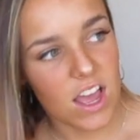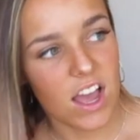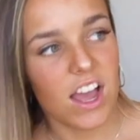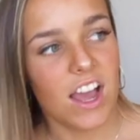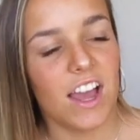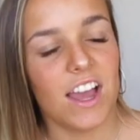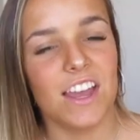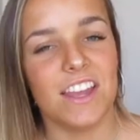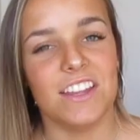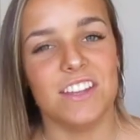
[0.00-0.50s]

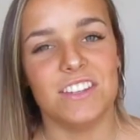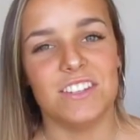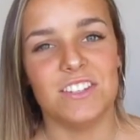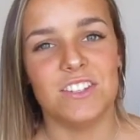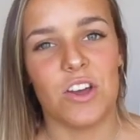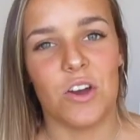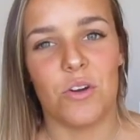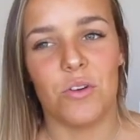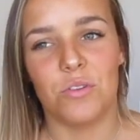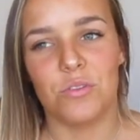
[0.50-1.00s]
I
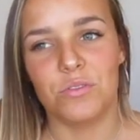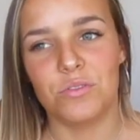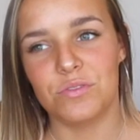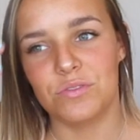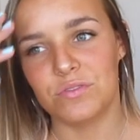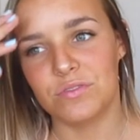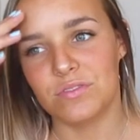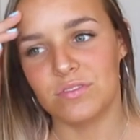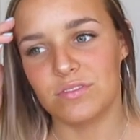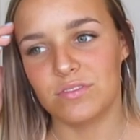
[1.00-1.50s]
don't
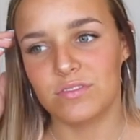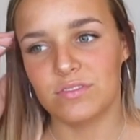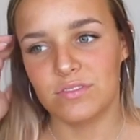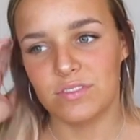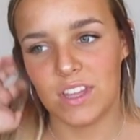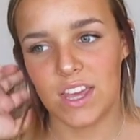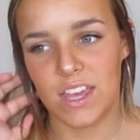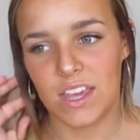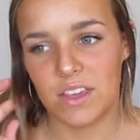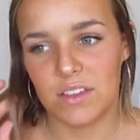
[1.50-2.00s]

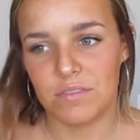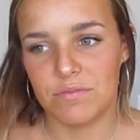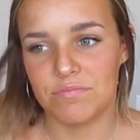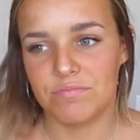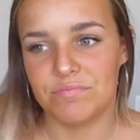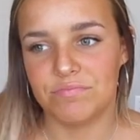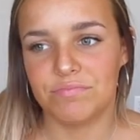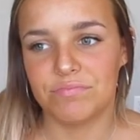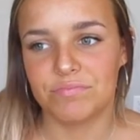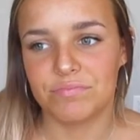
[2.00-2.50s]
like,
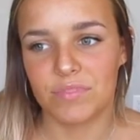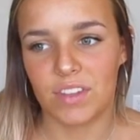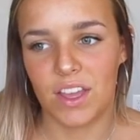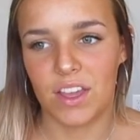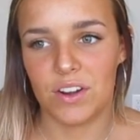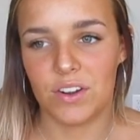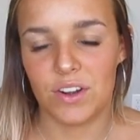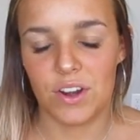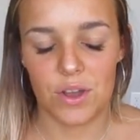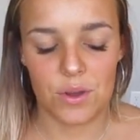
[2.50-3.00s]

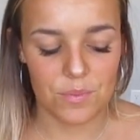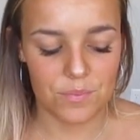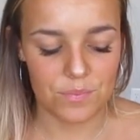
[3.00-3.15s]
I don't